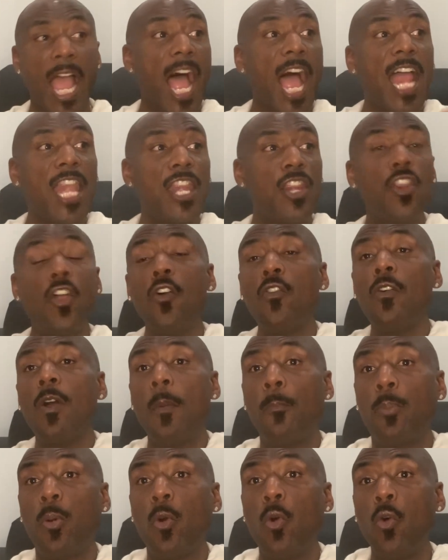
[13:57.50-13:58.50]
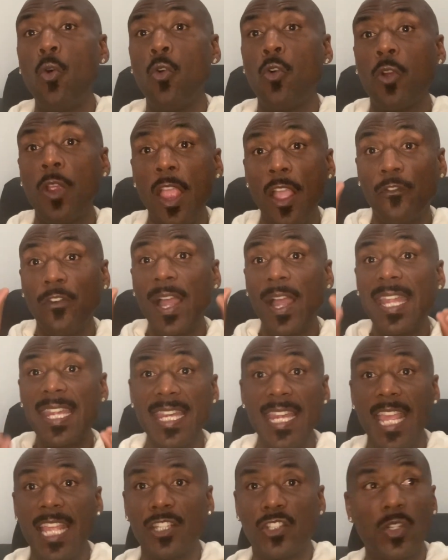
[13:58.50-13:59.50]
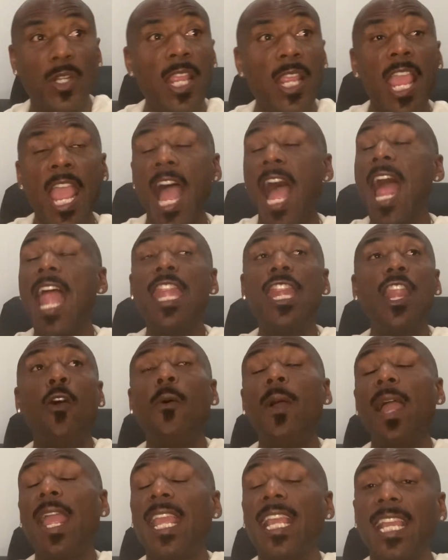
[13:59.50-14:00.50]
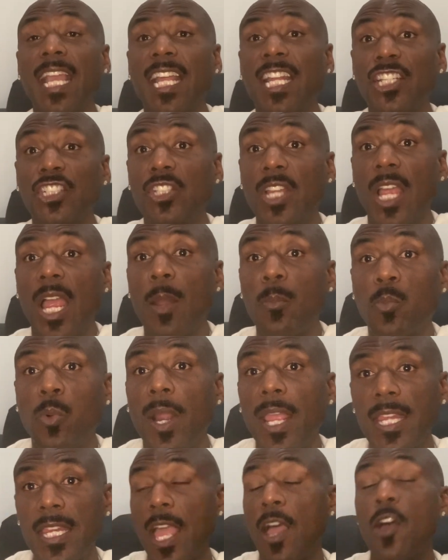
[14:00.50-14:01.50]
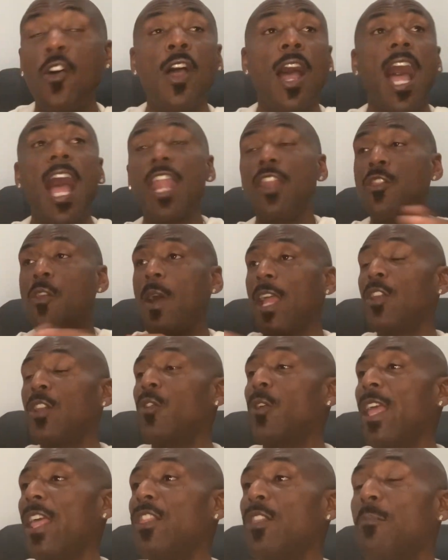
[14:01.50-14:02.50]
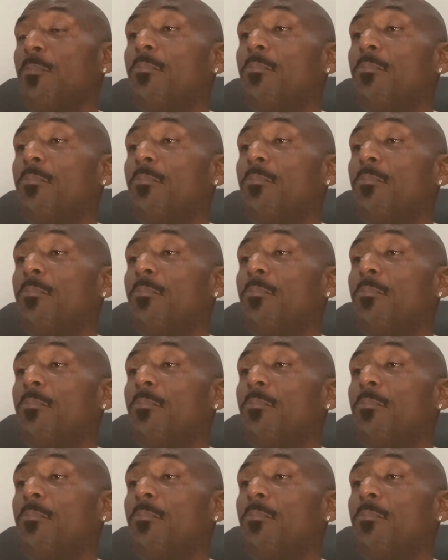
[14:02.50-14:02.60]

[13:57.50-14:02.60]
I know I'm poor financially. I know I ain't got a job right now. I know I don't have the